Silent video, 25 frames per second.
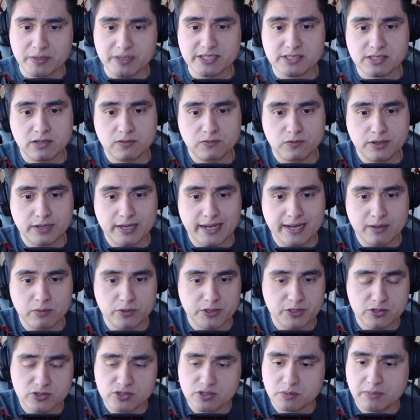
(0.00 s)
myself when I
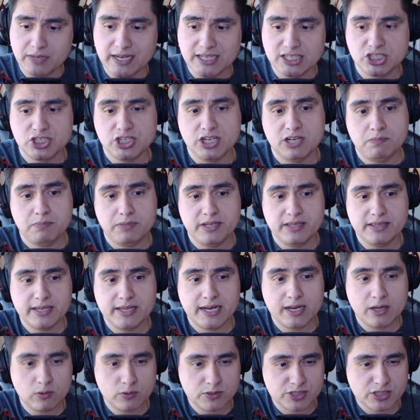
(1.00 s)
would use him on JP
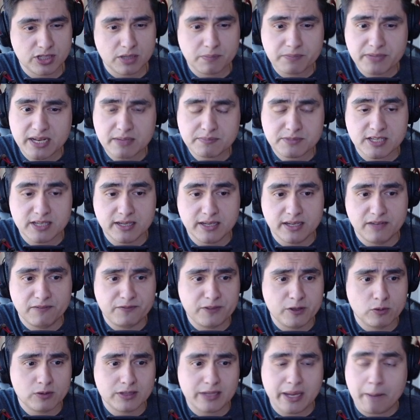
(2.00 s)
that I would sometimes, if
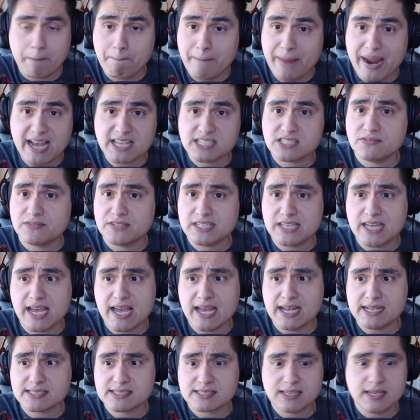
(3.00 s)
there were like massive
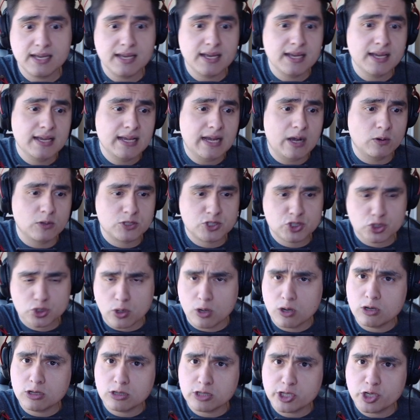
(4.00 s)
attacks, I would
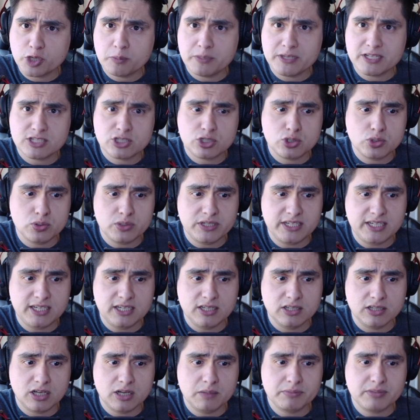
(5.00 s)
struggle a little bit to
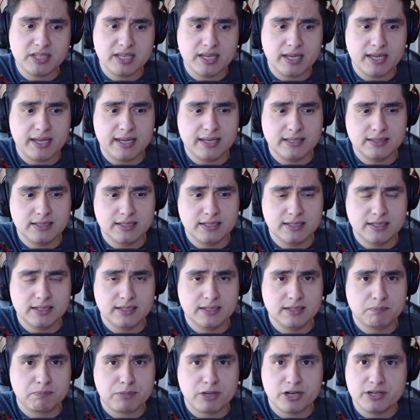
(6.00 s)
heal up
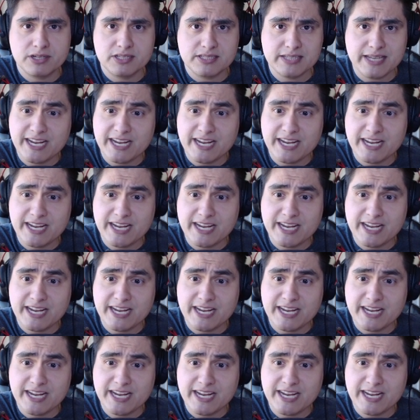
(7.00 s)
the party's